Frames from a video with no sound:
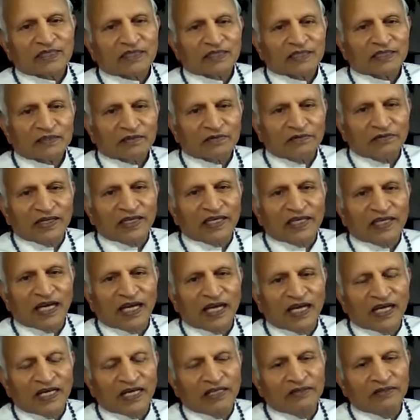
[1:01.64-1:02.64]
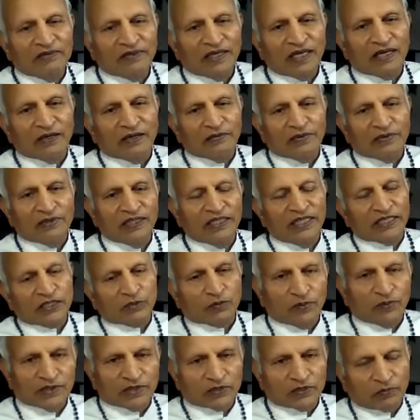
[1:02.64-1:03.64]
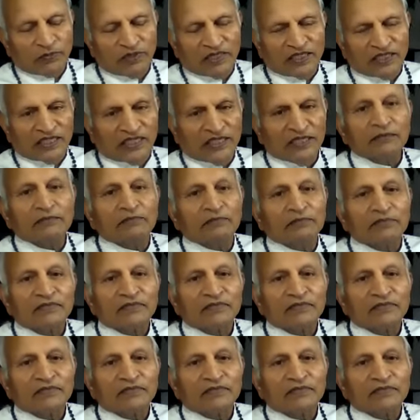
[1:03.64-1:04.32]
when I have this much money.